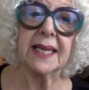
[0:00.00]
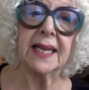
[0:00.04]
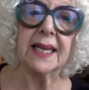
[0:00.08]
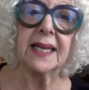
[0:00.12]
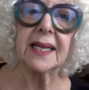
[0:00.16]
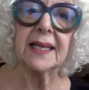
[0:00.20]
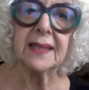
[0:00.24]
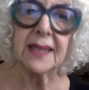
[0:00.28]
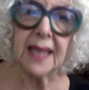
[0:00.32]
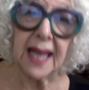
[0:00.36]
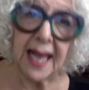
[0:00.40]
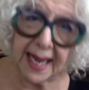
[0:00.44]

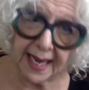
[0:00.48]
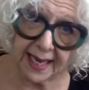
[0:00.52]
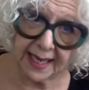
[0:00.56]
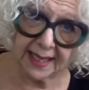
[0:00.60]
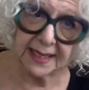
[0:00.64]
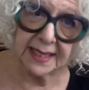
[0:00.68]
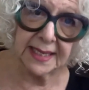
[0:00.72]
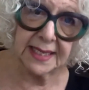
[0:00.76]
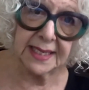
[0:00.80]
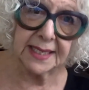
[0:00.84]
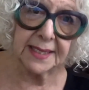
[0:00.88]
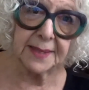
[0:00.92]

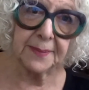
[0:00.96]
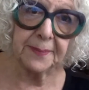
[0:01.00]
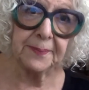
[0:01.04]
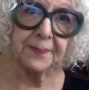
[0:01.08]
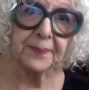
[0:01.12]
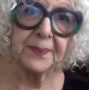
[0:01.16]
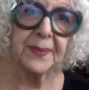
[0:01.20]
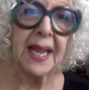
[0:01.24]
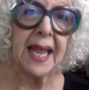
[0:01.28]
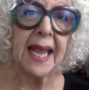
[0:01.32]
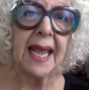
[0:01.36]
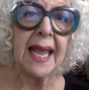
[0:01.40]
clients
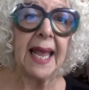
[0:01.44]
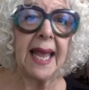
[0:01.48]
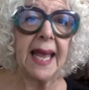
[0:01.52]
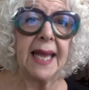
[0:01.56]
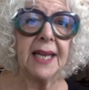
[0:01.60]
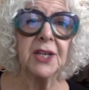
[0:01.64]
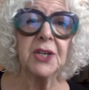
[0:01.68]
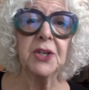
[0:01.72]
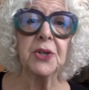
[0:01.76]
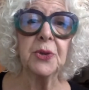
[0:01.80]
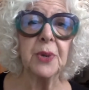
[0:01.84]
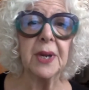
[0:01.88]
and
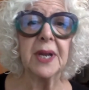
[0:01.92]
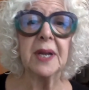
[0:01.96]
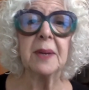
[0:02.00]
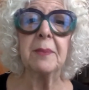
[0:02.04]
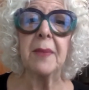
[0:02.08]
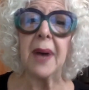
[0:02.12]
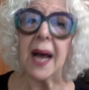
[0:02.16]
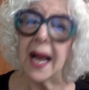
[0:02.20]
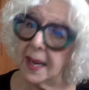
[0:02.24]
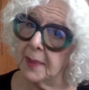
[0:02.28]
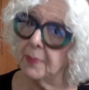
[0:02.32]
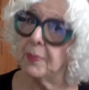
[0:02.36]
doing
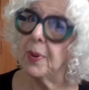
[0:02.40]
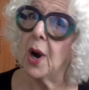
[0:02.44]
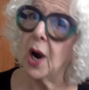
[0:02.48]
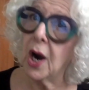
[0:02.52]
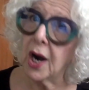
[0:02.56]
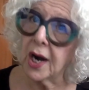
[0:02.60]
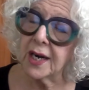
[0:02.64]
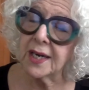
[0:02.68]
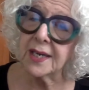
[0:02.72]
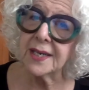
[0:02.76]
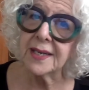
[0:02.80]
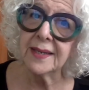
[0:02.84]
my
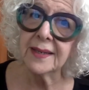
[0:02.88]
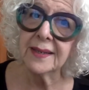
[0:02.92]
part